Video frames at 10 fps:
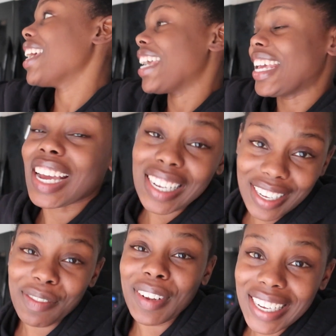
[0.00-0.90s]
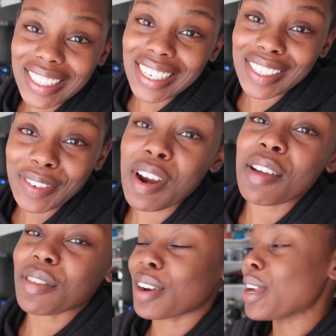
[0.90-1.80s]
and not live like this
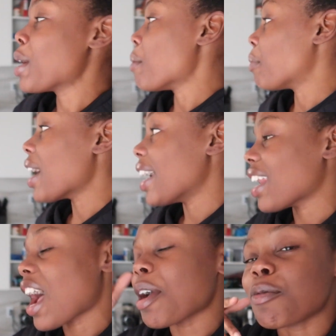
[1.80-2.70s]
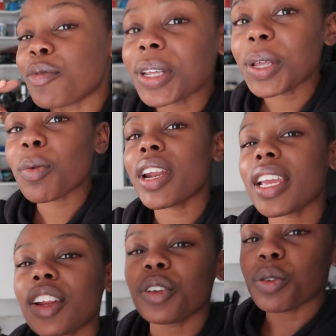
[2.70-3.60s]
forever. But I really want to
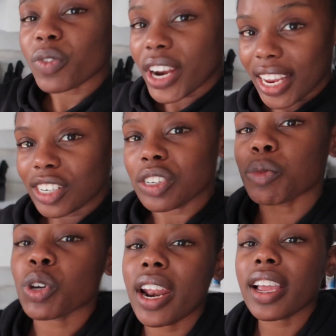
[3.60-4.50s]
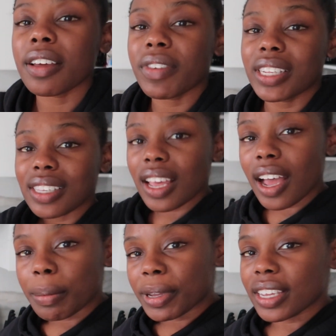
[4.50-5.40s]
get a new range. I'm trying to convince the
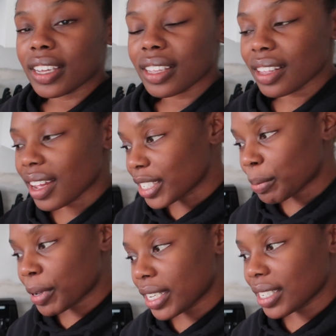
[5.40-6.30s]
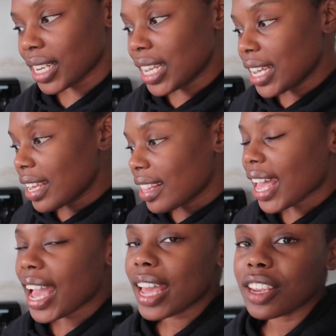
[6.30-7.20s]
husband,
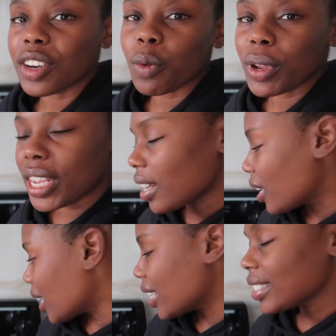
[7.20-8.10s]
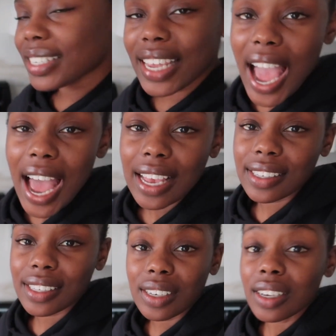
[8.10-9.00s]
that, you know, we need a nice
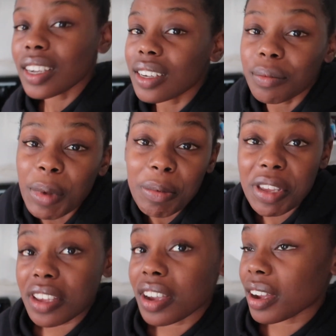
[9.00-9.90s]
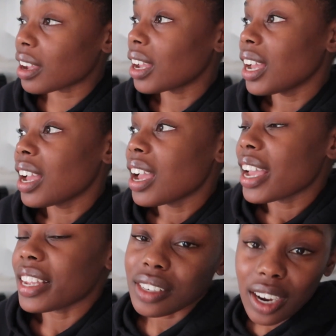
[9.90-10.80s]
gas, maybe
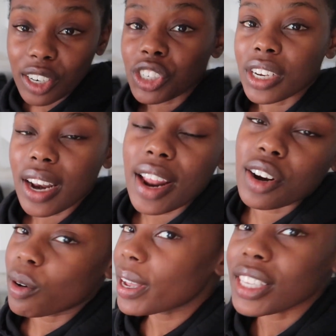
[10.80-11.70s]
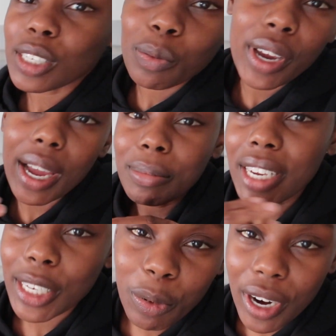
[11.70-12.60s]
induction. I don't know, at this point I'm
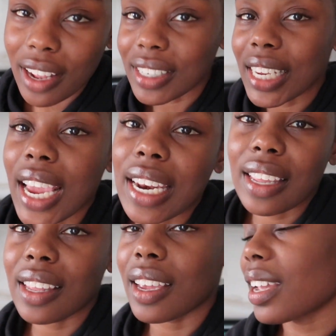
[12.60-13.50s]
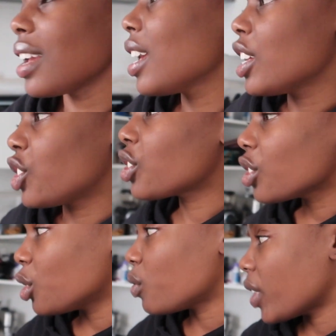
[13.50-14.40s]
desperate. I'll take anything. Just a
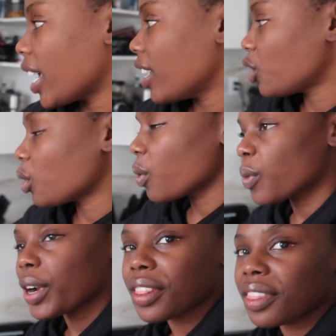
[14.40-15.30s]
new range where